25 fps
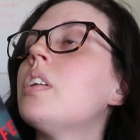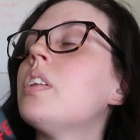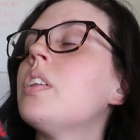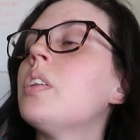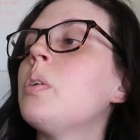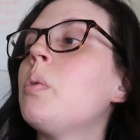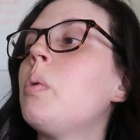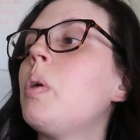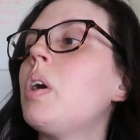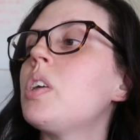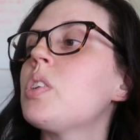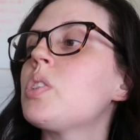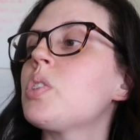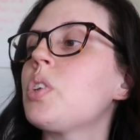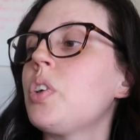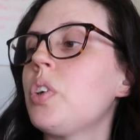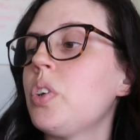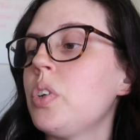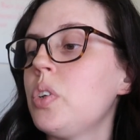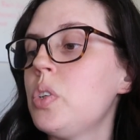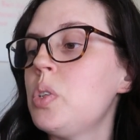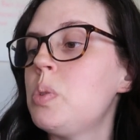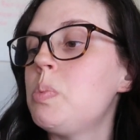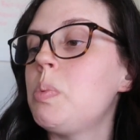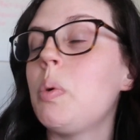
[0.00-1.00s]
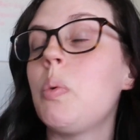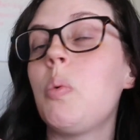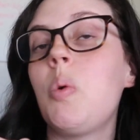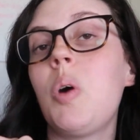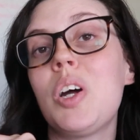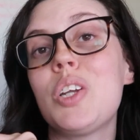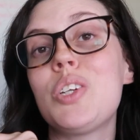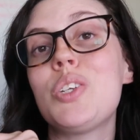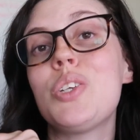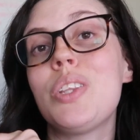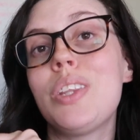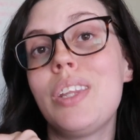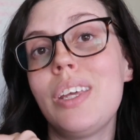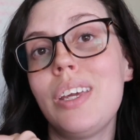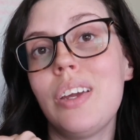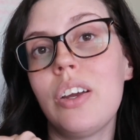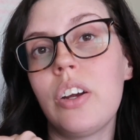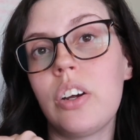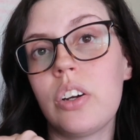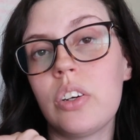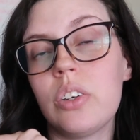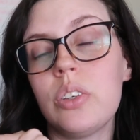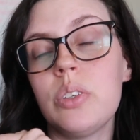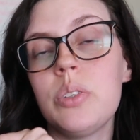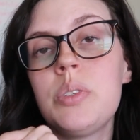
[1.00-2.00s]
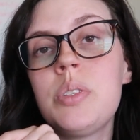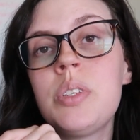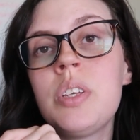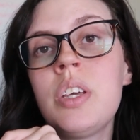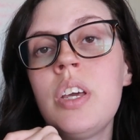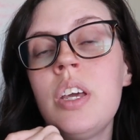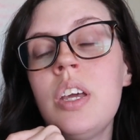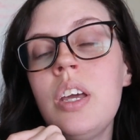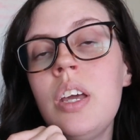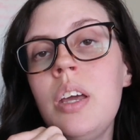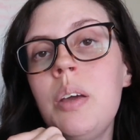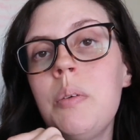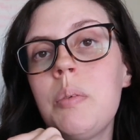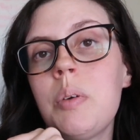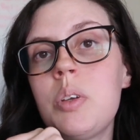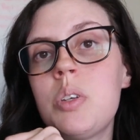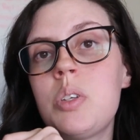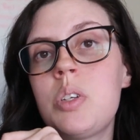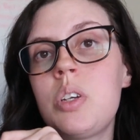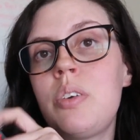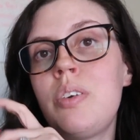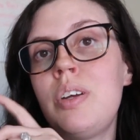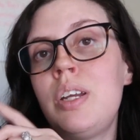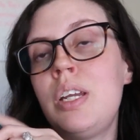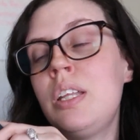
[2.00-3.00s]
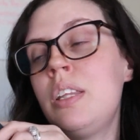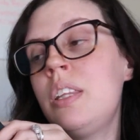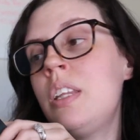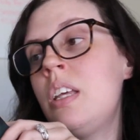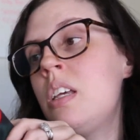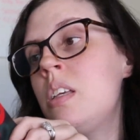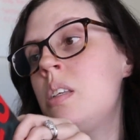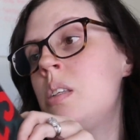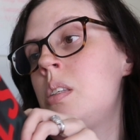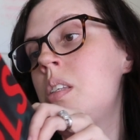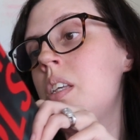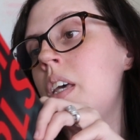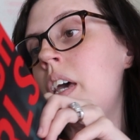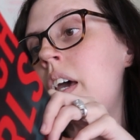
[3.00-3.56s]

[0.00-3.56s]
the Watch Girls, but Watch the Girls. I'm going to start reading this.